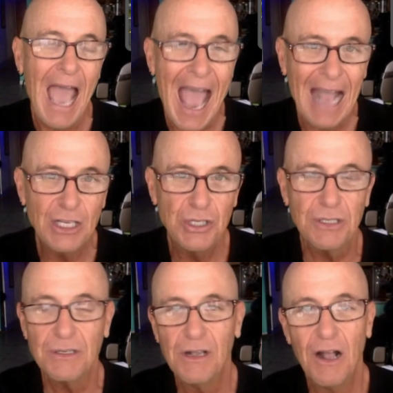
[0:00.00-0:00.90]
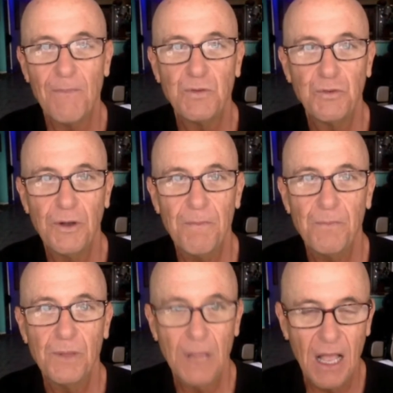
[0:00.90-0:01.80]
Action comes
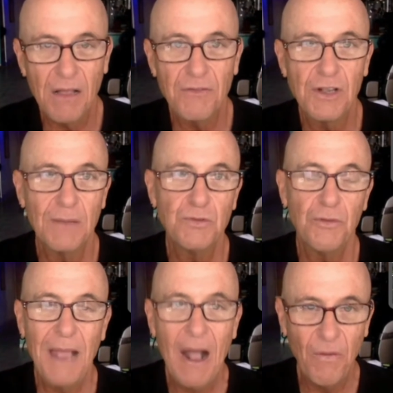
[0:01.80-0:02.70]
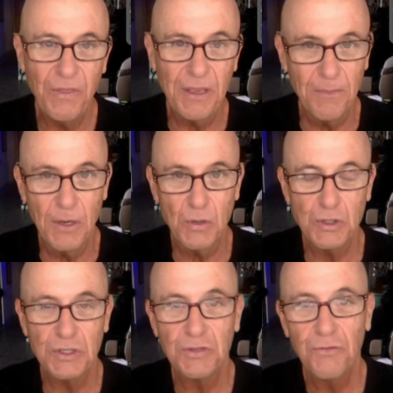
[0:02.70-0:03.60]
from love, comes from healthy
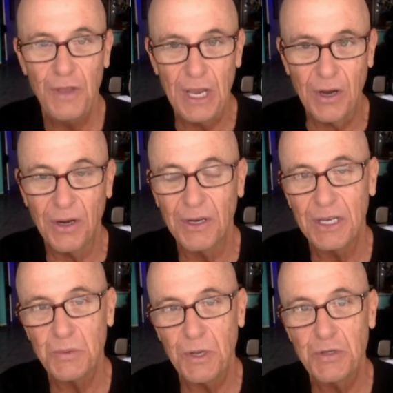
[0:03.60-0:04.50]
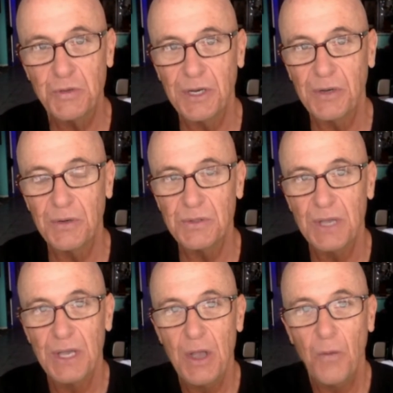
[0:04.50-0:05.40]
emotions. Fear is what triggers
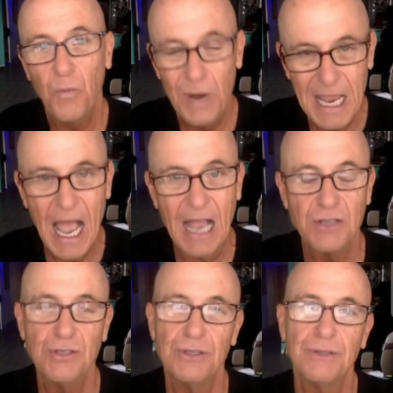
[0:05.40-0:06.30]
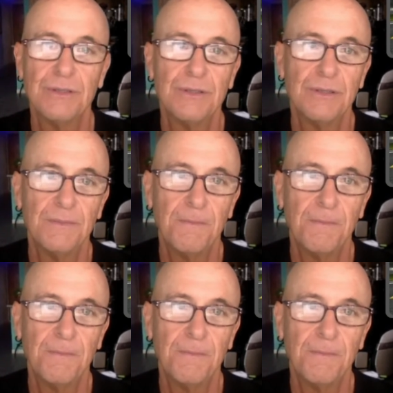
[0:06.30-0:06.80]
reactions.